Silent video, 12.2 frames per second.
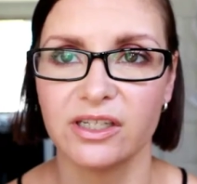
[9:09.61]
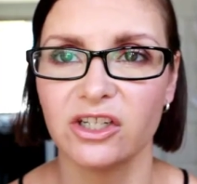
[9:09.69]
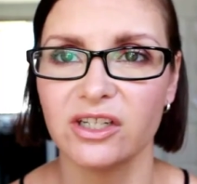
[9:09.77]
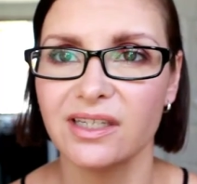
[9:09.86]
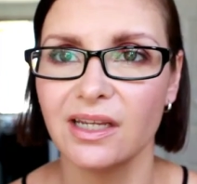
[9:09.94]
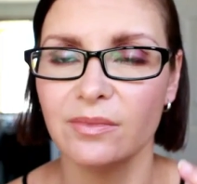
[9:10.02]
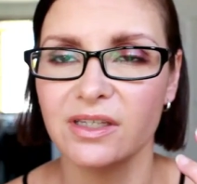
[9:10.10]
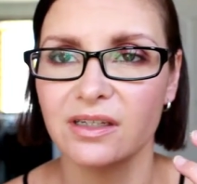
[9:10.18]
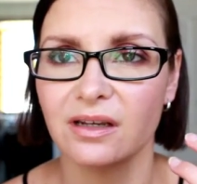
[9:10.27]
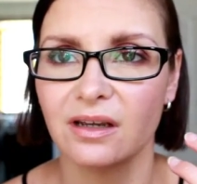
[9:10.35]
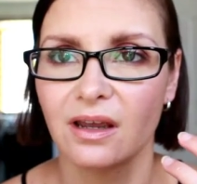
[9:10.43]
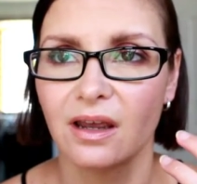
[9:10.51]
It just seems
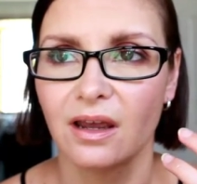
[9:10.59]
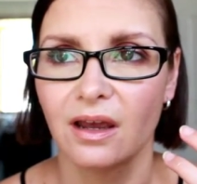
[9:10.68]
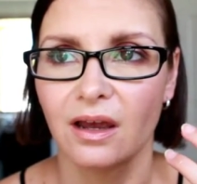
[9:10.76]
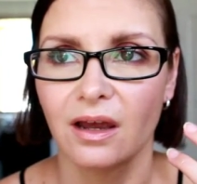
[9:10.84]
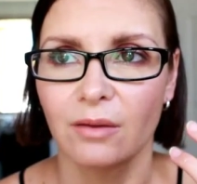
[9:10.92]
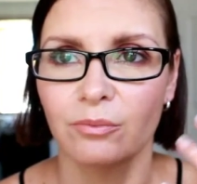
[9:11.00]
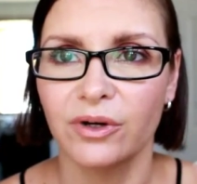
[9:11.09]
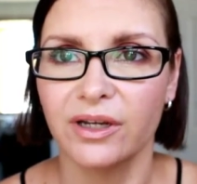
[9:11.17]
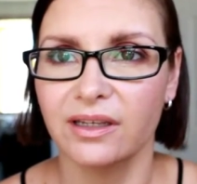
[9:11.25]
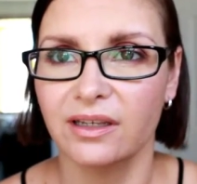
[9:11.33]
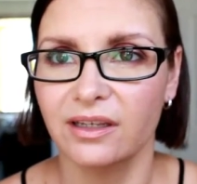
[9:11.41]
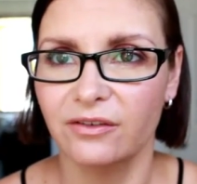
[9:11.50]
to
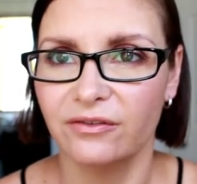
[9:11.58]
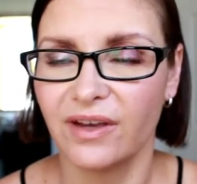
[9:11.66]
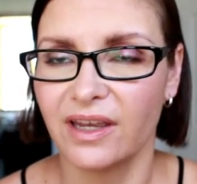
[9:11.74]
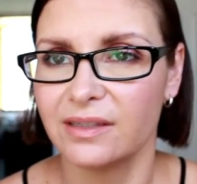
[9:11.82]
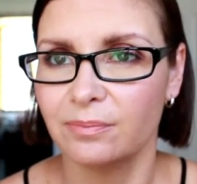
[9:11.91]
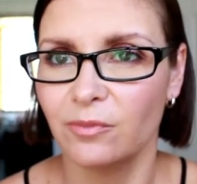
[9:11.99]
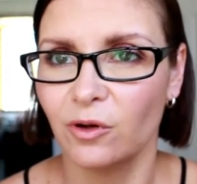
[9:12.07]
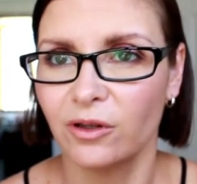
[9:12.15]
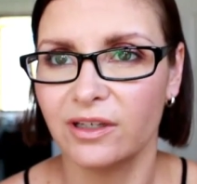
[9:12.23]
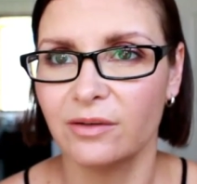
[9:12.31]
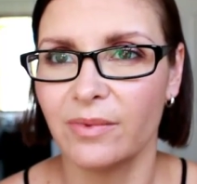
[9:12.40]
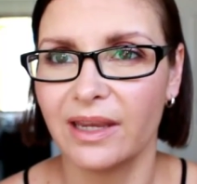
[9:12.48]
bring your face
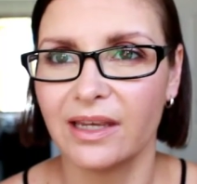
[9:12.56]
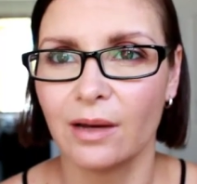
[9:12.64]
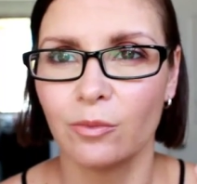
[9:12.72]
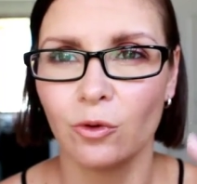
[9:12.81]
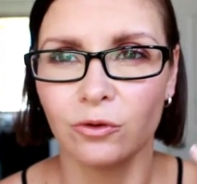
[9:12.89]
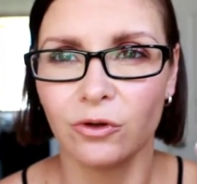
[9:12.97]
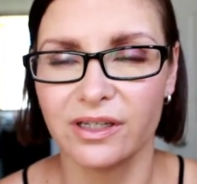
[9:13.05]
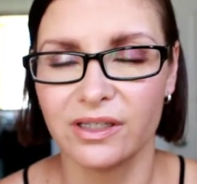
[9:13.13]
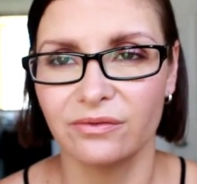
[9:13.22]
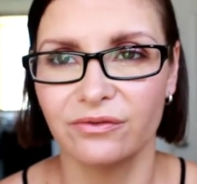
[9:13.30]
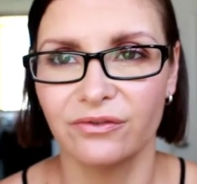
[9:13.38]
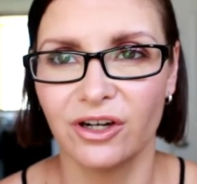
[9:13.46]
and your makeup all nice
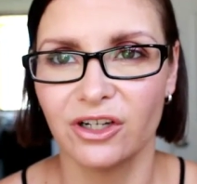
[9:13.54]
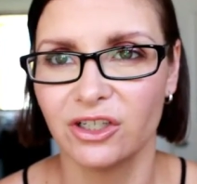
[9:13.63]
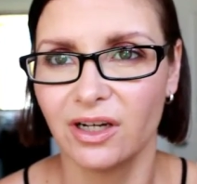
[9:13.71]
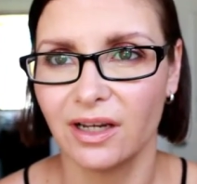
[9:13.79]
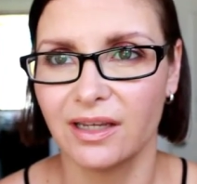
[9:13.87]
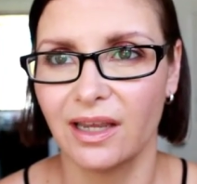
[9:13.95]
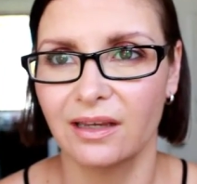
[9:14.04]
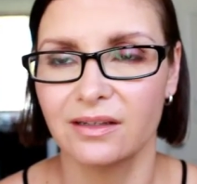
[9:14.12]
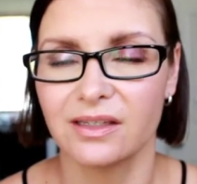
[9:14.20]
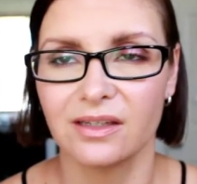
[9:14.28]
and fresh again.